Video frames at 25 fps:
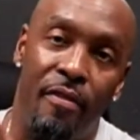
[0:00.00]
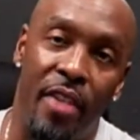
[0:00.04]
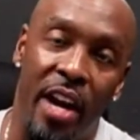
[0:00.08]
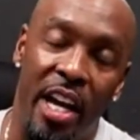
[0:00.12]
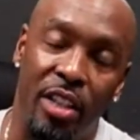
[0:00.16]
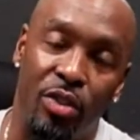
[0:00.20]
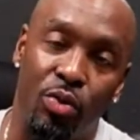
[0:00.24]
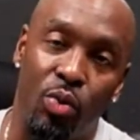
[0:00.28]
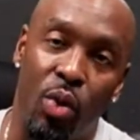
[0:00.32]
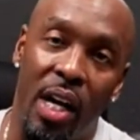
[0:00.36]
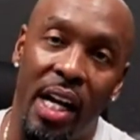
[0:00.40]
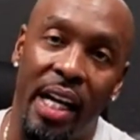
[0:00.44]

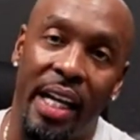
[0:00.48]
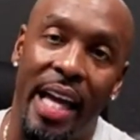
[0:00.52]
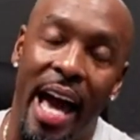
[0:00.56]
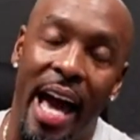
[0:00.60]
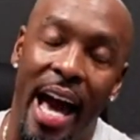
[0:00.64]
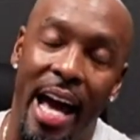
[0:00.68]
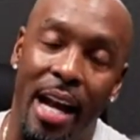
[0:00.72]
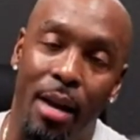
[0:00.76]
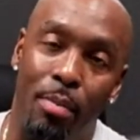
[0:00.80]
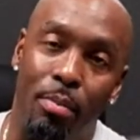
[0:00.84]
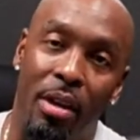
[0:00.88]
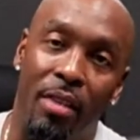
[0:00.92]
Phase 1
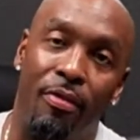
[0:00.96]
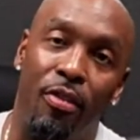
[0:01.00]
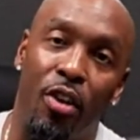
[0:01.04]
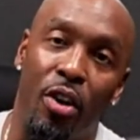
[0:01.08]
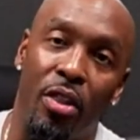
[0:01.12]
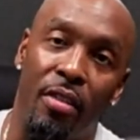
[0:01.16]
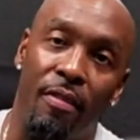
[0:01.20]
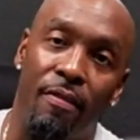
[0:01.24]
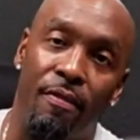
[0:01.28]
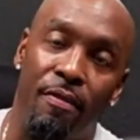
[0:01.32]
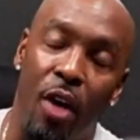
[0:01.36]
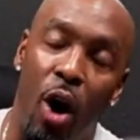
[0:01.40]
Academy
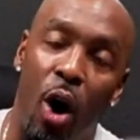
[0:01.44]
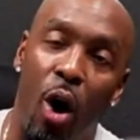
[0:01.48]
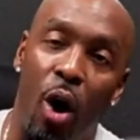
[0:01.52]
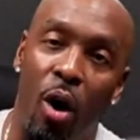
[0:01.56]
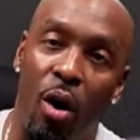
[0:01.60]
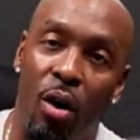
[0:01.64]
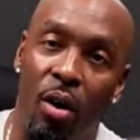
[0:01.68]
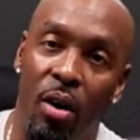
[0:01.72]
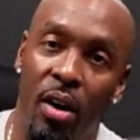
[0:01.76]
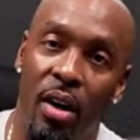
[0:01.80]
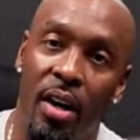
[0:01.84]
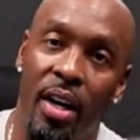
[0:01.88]
for the
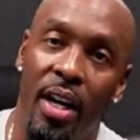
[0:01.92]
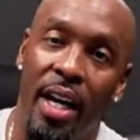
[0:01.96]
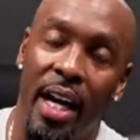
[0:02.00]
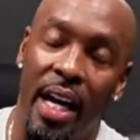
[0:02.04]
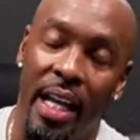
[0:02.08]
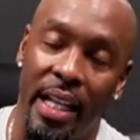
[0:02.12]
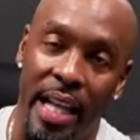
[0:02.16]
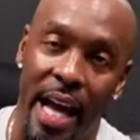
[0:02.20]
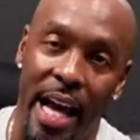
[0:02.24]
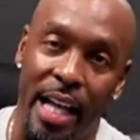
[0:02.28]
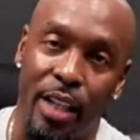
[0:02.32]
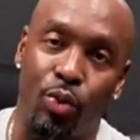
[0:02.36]
fall.
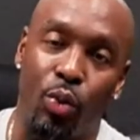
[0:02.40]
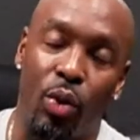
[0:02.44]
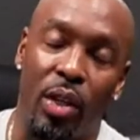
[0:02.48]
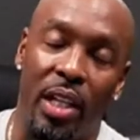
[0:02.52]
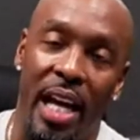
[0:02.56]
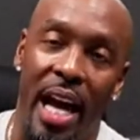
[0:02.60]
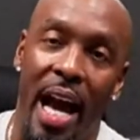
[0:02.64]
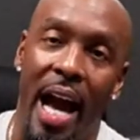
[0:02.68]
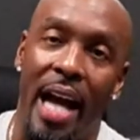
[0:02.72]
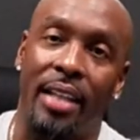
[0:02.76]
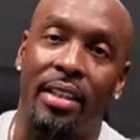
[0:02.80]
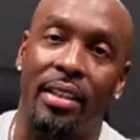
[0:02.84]
And that's
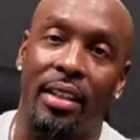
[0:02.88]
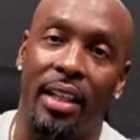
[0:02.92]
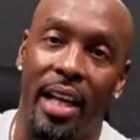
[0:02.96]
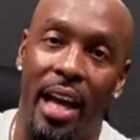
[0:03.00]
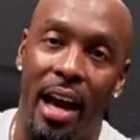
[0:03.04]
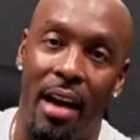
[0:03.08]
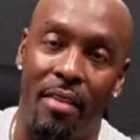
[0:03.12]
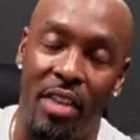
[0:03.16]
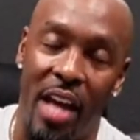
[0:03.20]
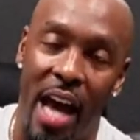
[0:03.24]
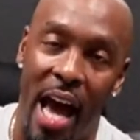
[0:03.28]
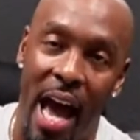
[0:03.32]
where they
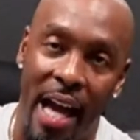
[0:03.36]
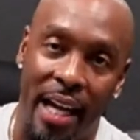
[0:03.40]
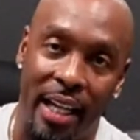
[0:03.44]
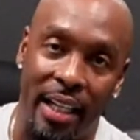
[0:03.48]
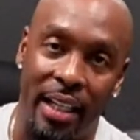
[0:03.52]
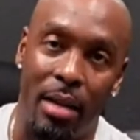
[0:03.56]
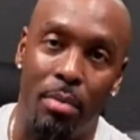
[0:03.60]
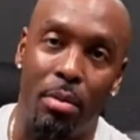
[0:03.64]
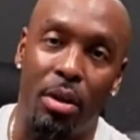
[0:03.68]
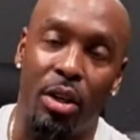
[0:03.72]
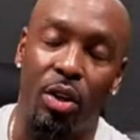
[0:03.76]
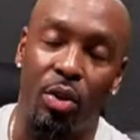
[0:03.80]
actually have the
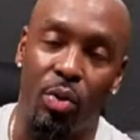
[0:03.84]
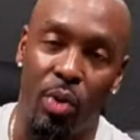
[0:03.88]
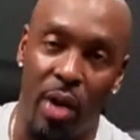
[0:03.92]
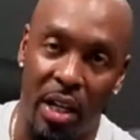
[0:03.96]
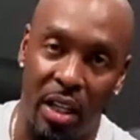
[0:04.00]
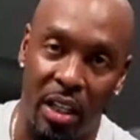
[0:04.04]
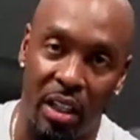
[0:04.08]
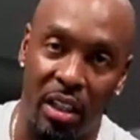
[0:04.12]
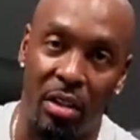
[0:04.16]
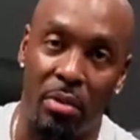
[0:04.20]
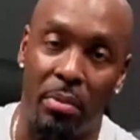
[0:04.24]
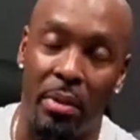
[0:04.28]
academic
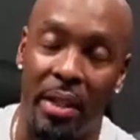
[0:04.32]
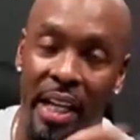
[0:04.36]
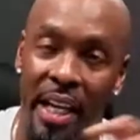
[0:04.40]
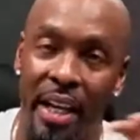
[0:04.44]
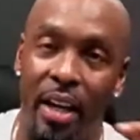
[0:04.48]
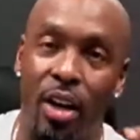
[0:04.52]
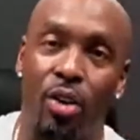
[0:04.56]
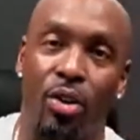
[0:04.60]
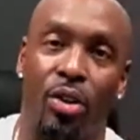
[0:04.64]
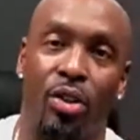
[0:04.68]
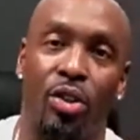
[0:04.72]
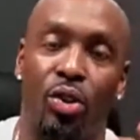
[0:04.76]
curriculum and
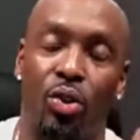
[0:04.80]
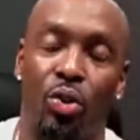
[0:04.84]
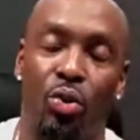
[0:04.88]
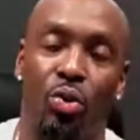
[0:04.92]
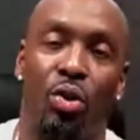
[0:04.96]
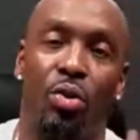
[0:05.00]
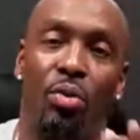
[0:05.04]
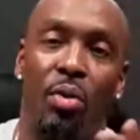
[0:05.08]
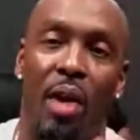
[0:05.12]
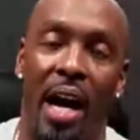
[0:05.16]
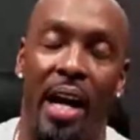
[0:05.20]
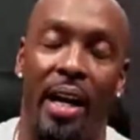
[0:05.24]
they go to
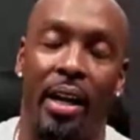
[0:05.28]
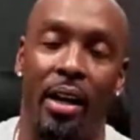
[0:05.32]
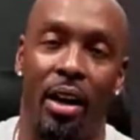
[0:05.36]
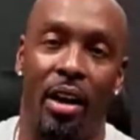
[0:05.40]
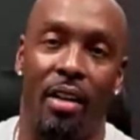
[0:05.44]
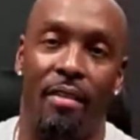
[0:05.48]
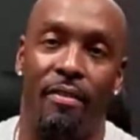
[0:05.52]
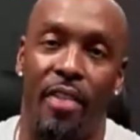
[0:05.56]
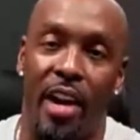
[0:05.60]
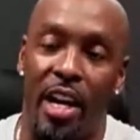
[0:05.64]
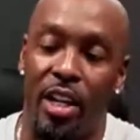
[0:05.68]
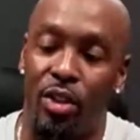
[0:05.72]
school right
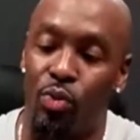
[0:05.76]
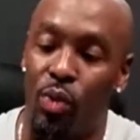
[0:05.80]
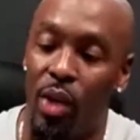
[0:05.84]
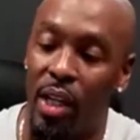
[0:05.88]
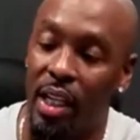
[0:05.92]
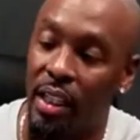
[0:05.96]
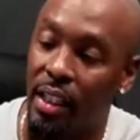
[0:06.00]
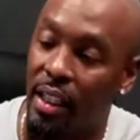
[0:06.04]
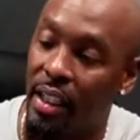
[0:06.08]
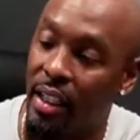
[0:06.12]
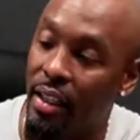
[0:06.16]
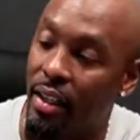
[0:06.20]
here at Phase
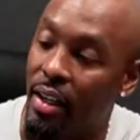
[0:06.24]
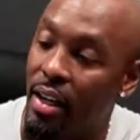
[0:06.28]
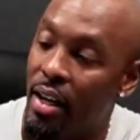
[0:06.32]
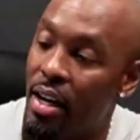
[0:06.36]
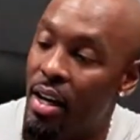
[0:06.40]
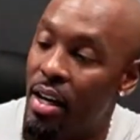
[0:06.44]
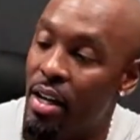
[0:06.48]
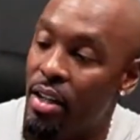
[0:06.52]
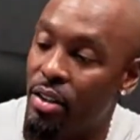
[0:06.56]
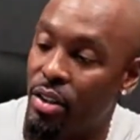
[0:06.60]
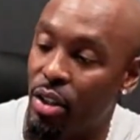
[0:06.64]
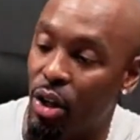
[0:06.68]
1 Elite.
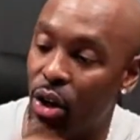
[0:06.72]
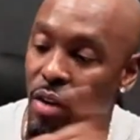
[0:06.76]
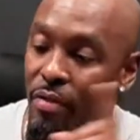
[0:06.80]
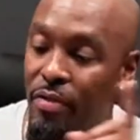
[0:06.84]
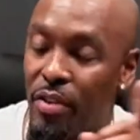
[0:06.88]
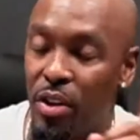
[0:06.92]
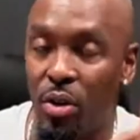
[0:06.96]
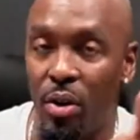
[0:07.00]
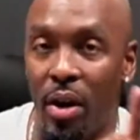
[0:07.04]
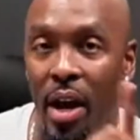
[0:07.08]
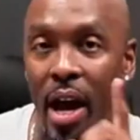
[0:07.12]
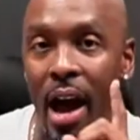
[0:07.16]

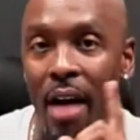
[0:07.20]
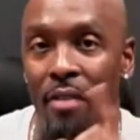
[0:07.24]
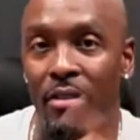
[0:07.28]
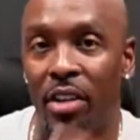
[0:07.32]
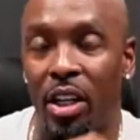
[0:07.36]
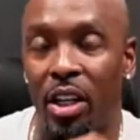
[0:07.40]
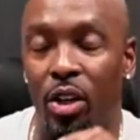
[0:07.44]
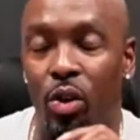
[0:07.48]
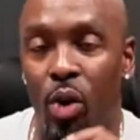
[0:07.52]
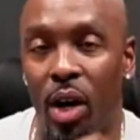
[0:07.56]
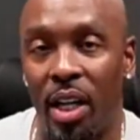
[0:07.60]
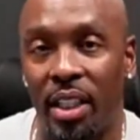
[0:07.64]
So if you have
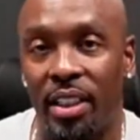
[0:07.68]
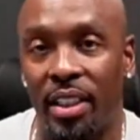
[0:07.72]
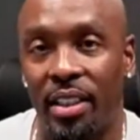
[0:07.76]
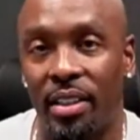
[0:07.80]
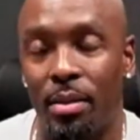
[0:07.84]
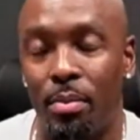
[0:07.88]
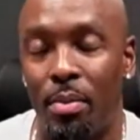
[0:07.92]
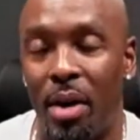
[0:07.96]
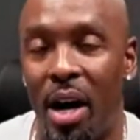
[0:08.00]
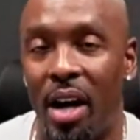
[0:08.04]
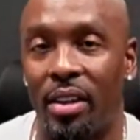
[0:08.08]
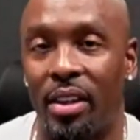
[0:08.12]
any
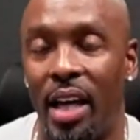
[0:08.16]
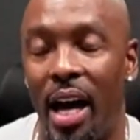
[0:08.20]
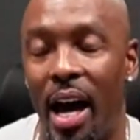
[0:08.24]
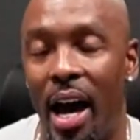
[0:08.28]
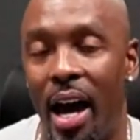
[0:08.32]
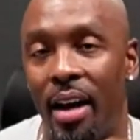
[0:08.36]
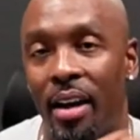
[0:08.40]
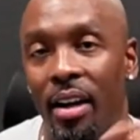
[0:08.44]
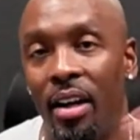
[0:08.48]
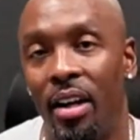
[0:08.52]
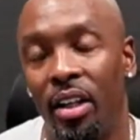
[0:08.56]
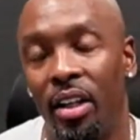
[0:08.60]
questions about
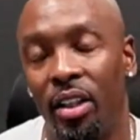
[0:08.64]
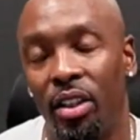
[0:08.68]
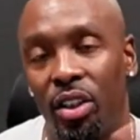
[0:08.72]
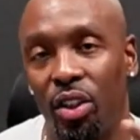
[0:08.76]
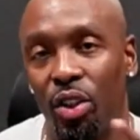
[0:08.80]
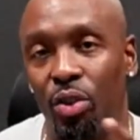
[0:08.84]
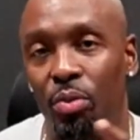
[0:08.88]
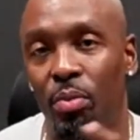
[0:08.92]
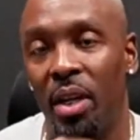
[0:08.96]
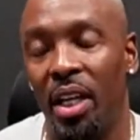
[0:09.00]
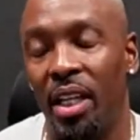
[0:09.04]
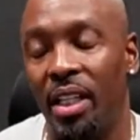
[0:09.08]
that,
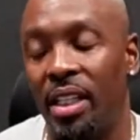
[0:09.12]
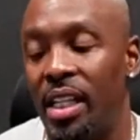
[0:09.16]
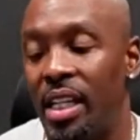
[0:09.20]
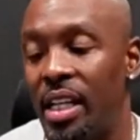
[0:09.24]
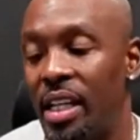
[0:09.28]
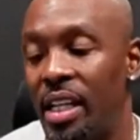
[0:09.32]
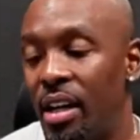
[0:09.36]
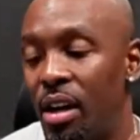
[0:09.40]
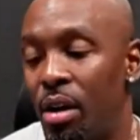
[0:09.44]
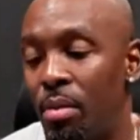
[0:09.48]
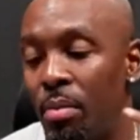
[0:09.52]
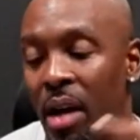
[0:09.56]
shoot me a
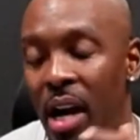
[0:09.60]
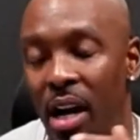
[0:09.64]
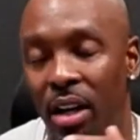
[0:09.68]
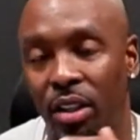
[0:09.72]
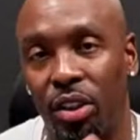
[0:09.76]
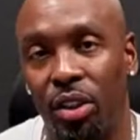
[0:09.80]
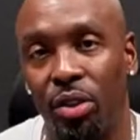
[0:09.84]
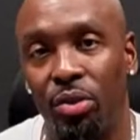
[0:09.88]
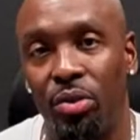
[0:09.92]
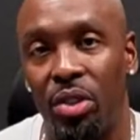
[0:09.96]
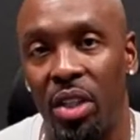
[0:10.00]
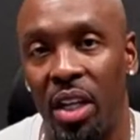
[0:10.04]
DM and
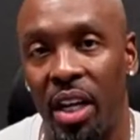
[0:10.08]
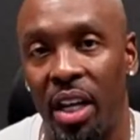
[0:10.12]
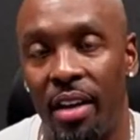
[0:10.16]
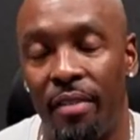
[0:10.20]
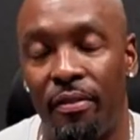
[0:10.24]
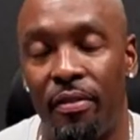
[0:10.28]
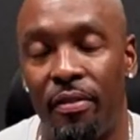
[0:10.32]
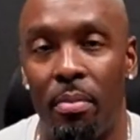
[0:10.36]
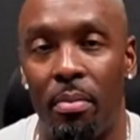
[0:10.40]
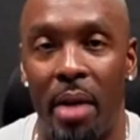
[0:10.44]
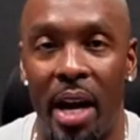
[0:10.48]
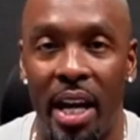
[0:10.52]
I'll shoot you
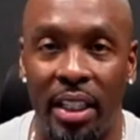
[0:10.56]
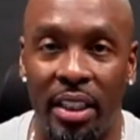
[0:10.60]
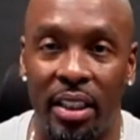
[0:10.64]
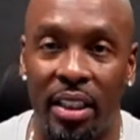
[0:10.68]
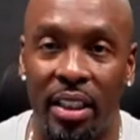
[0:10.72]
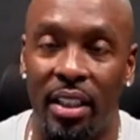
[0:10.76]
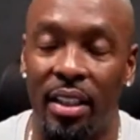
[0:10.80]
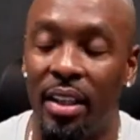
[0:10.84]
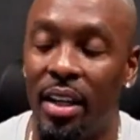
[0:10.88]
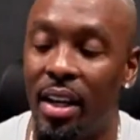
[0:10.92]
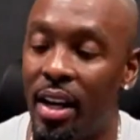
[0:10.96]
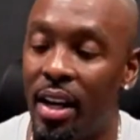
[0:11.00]
the
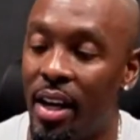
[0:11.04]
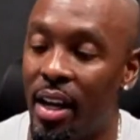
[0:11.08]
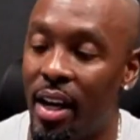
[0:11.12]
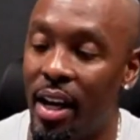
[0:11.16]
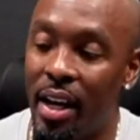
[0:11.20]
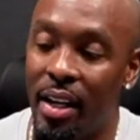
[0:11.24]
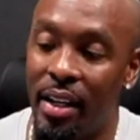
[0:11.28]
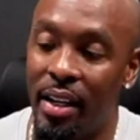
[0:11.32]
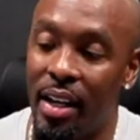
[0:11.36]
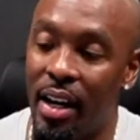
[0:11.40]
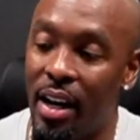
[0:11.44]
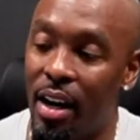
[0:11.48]
information.
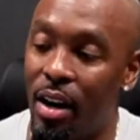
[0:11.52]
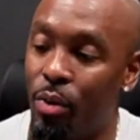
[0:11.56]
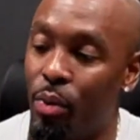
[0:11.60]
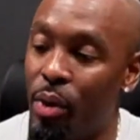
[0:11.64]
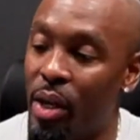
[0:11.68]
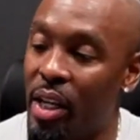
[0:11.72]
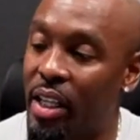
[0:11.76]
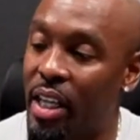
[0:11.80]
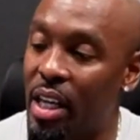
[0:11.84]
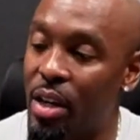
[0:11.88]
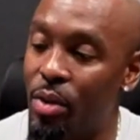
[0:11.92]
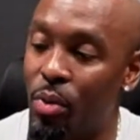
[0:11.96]
And
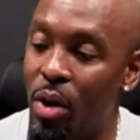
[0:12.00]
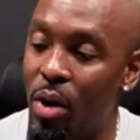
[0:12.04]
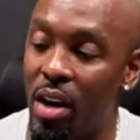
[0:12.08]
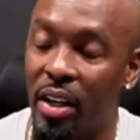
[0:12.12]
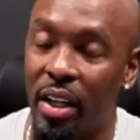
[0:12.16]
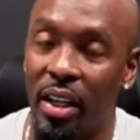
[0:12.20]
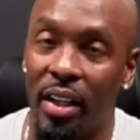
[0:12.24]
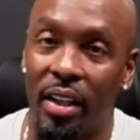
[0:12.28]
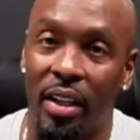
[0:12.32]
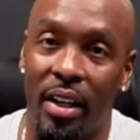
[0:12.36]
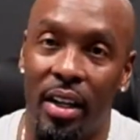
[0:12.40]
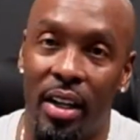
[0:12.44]
we keep
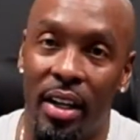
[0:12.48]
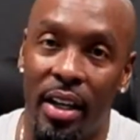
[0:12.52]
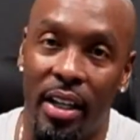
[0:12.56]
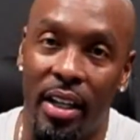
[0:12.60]
working.